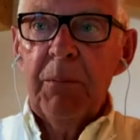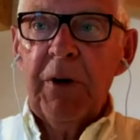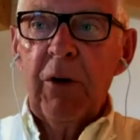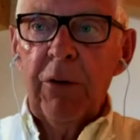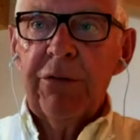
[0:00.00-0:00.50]

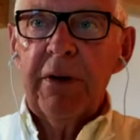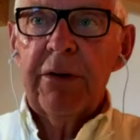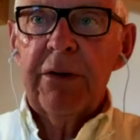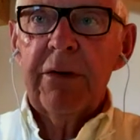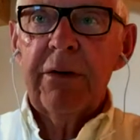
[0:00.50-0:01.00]
because it
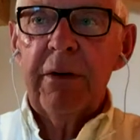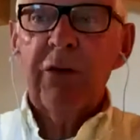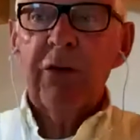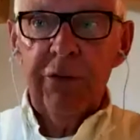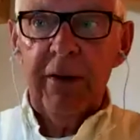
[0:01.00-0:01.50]

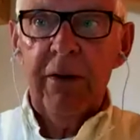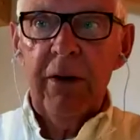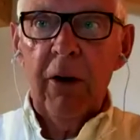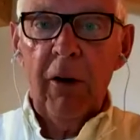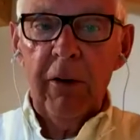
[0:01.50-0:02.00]
does
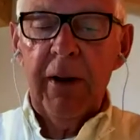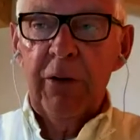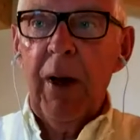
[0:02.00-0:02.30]
take a lot,